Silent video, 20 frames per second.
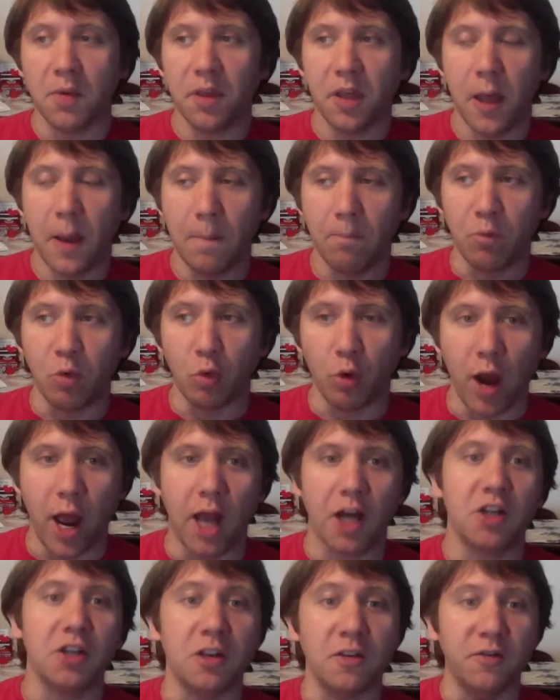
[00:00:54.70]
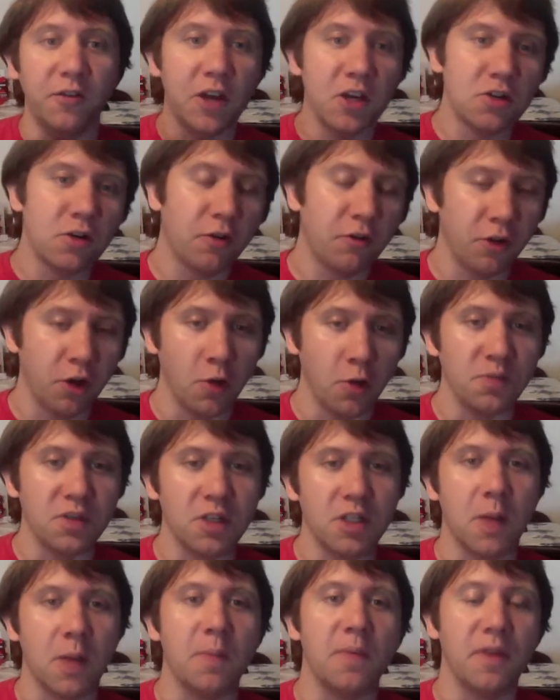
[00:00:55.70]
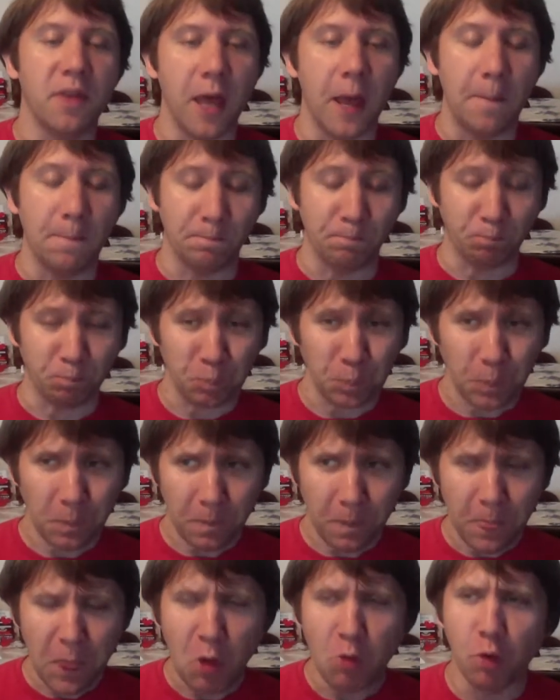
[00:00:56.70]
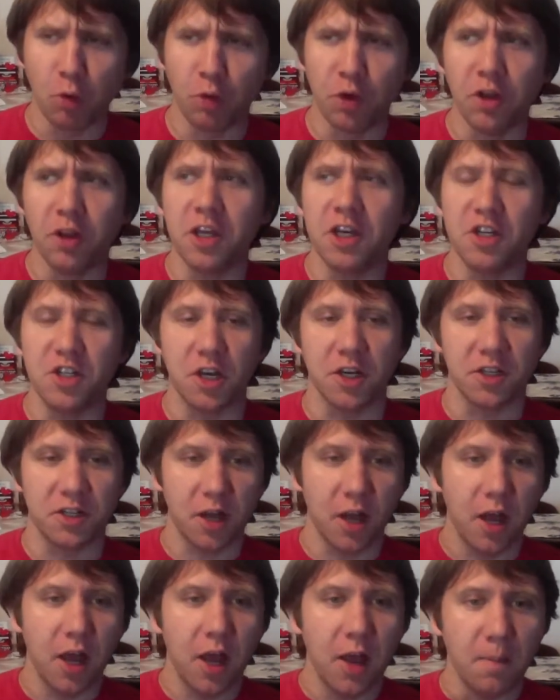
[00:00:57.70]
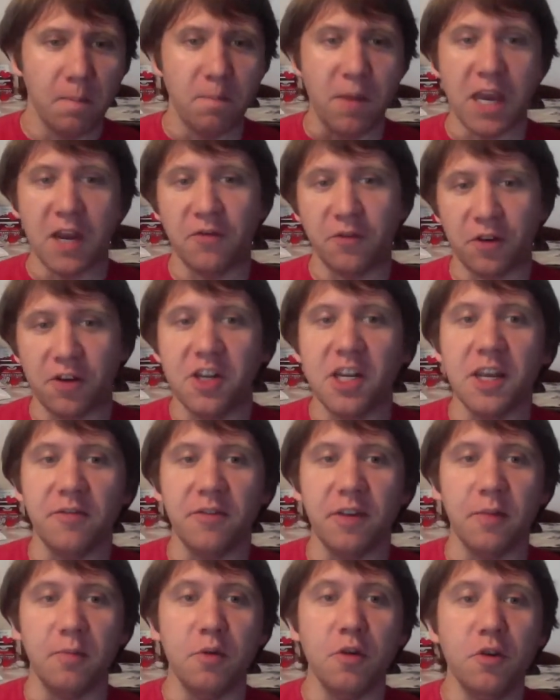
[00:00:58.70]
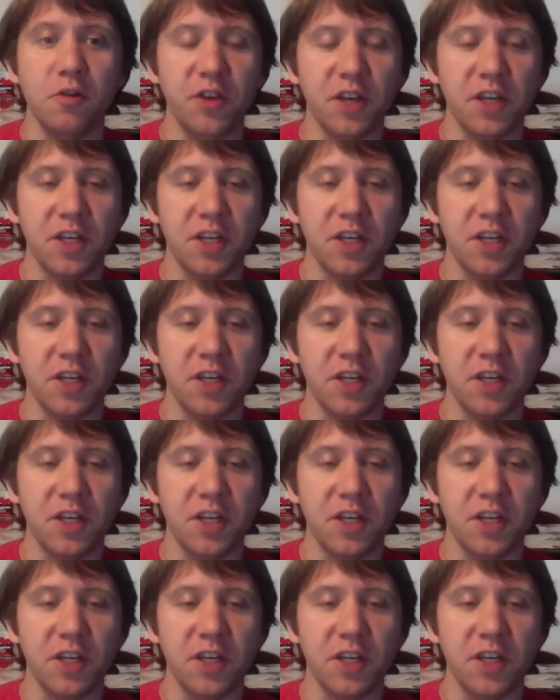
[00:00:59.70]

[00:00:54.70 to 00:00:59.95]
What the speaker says: Some of them were actually feature films. Some of them were really just made-for-TV